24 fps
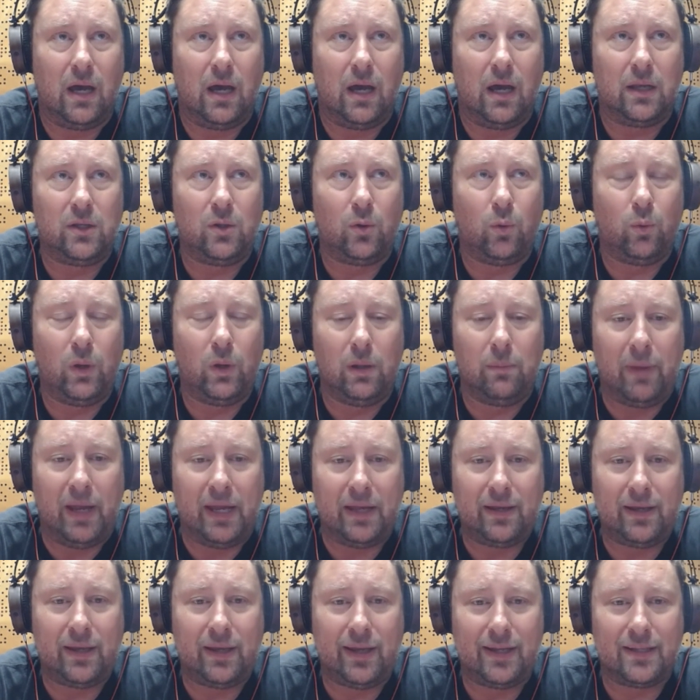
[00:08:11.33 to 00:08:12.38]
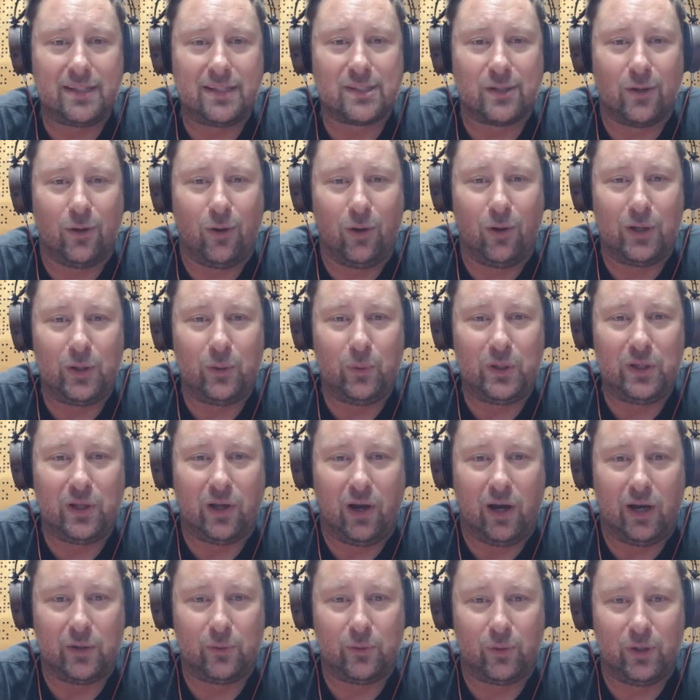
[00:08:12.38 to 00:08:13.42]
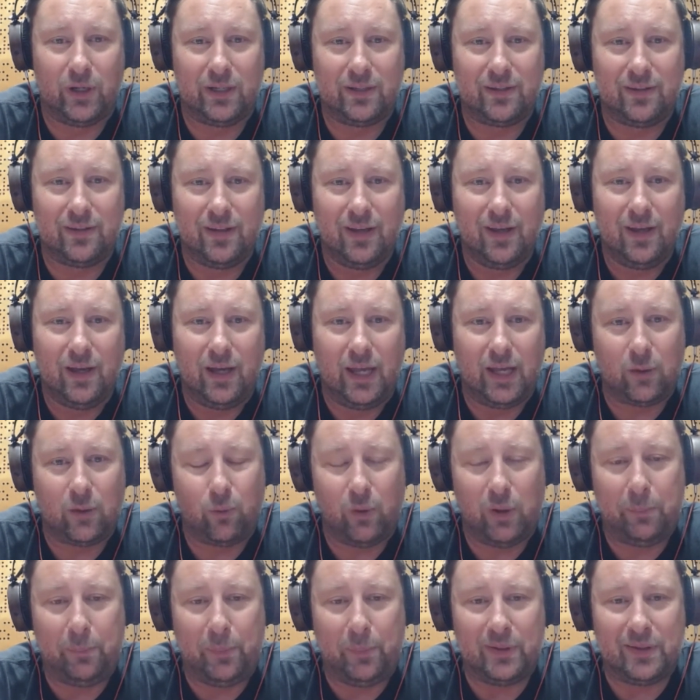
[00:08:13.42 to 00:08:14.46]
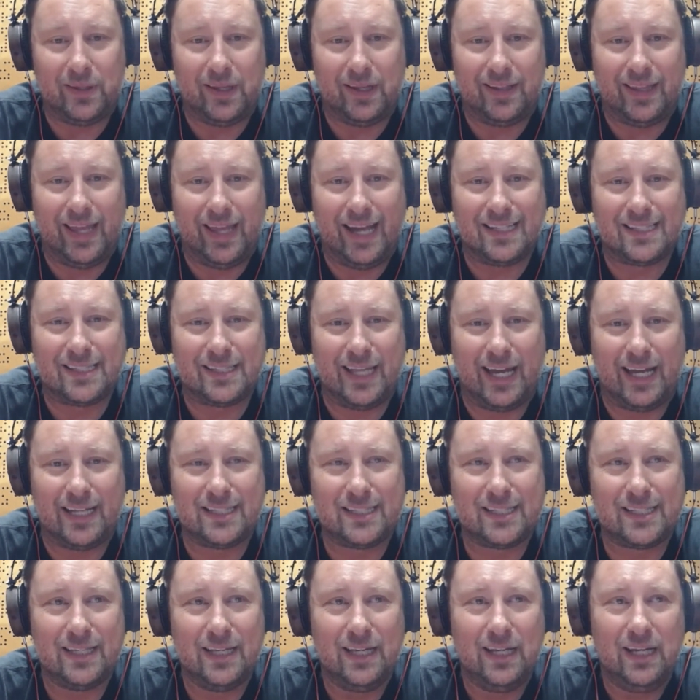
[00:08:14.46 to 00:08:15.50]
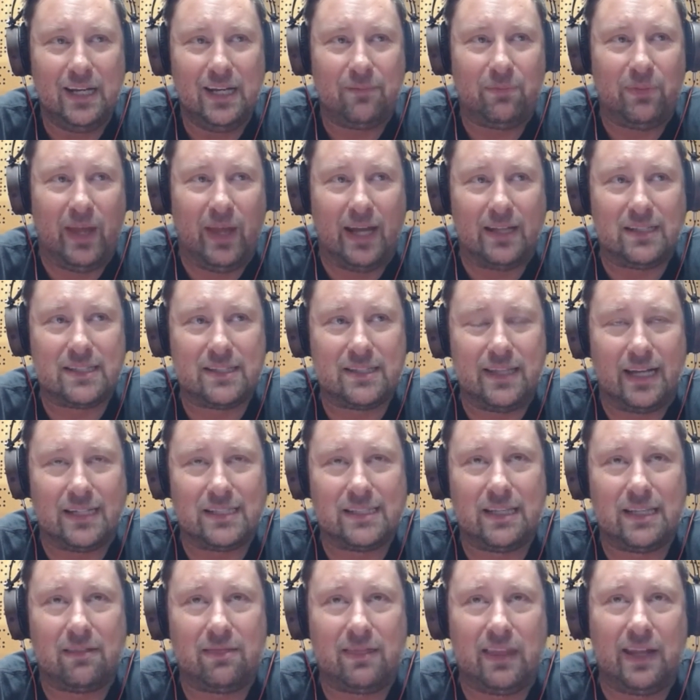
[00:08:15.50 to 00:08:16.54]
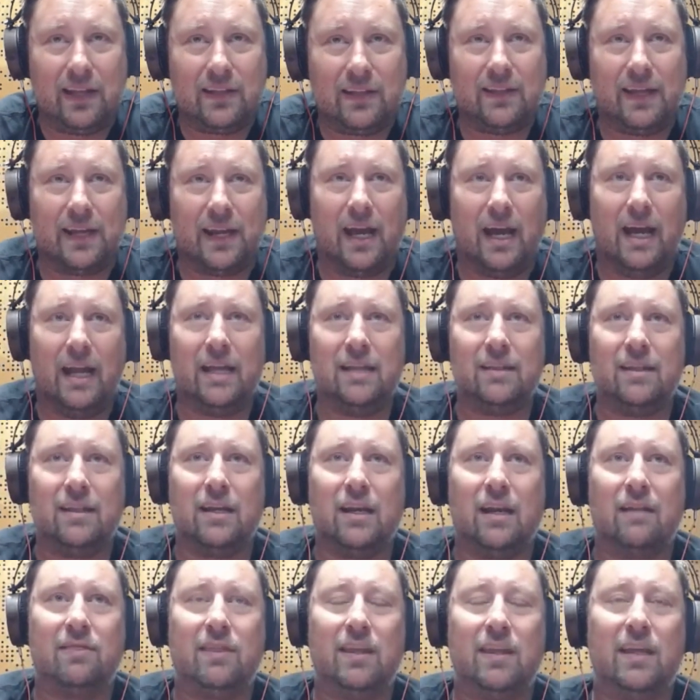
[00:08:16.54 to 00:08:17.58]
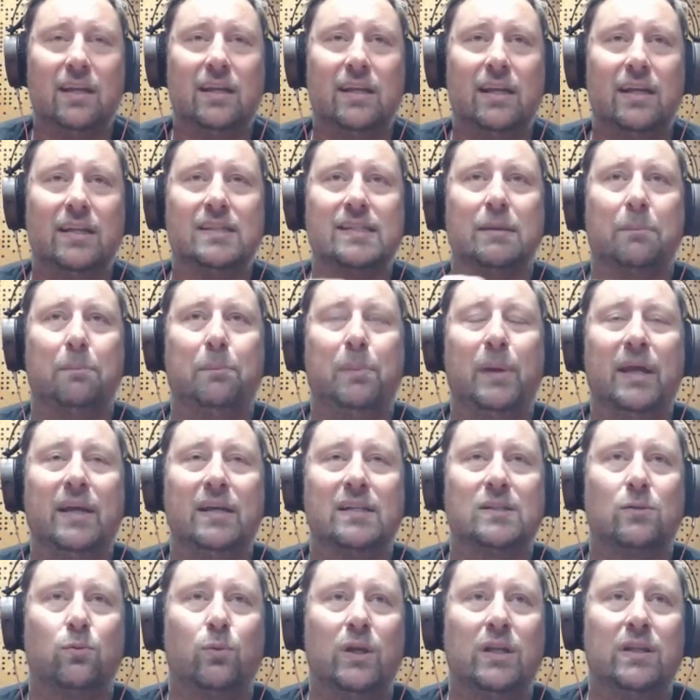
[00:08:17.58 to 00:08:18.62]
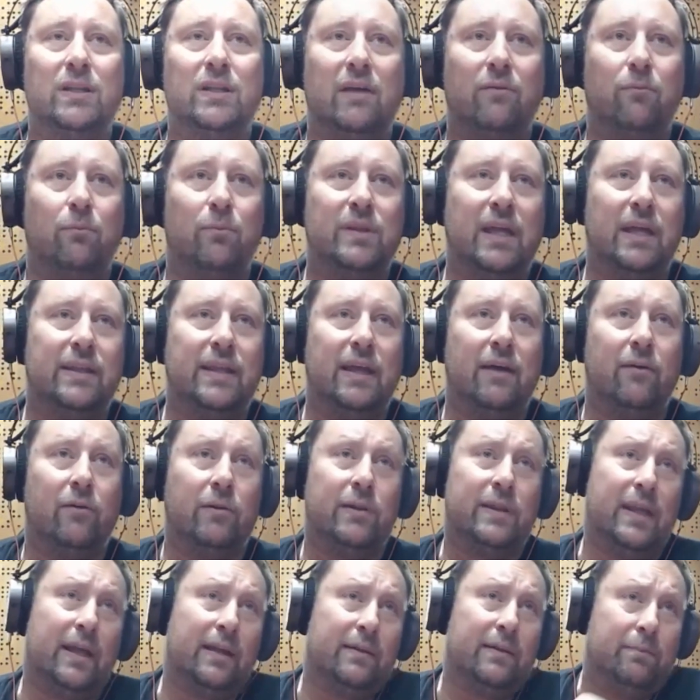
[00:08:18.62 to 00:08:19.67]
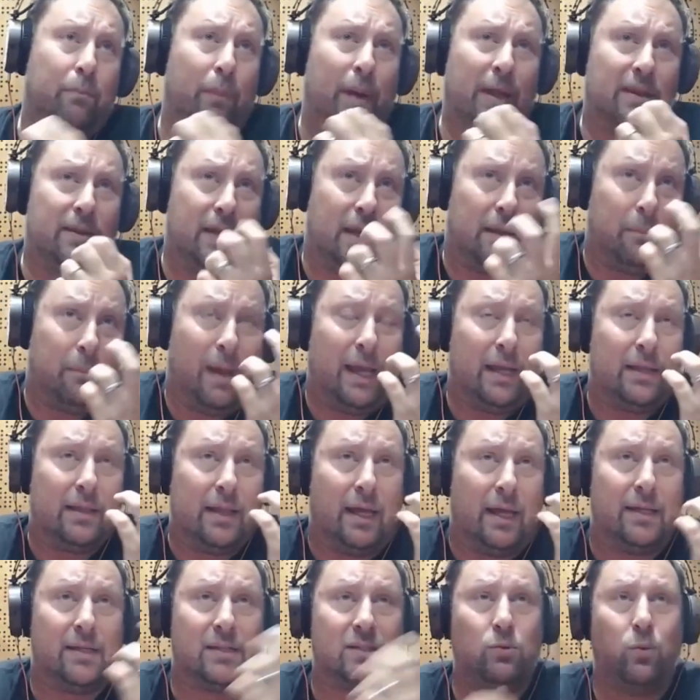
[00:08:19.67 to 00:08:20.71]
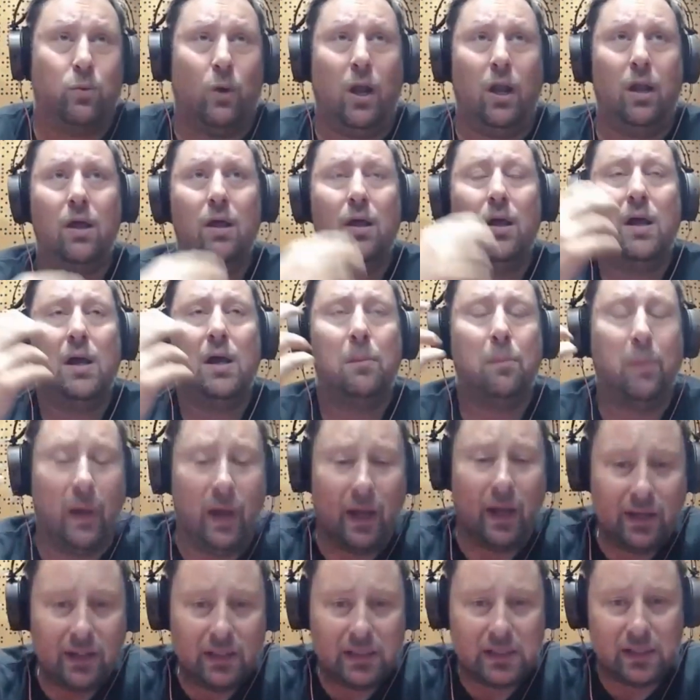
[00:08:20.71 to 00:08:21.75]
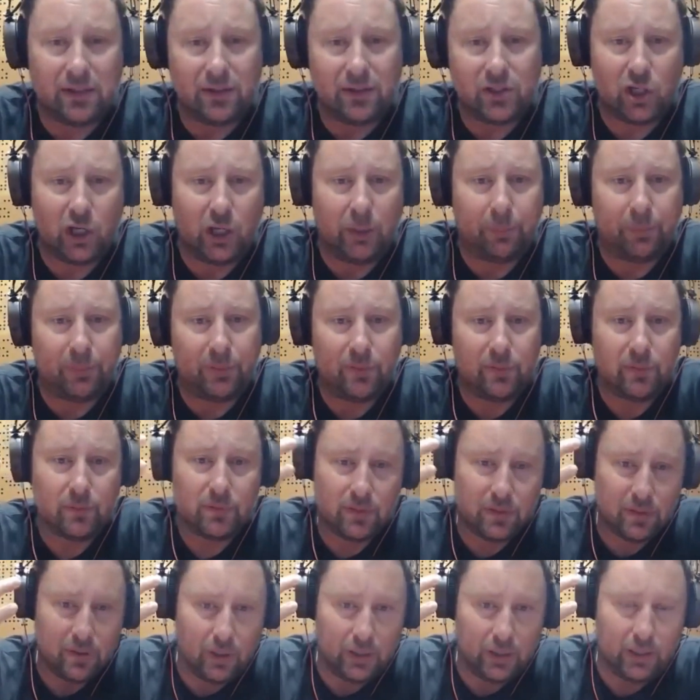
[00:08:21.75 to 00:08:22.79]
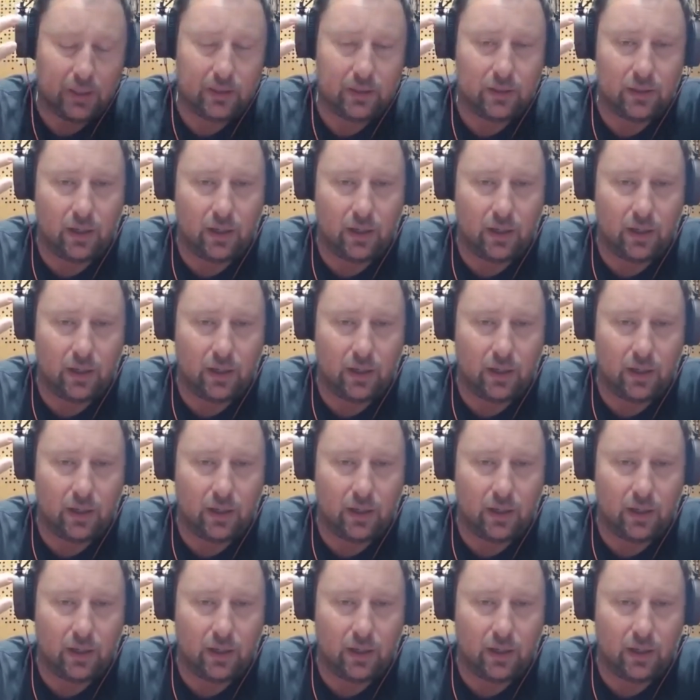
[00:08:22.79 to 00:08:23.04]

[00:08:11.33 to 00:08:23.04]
you will make hits only with hardware equipment, and that's the thing that I think it's the biggest win that they made. And as well, plugins are cheap in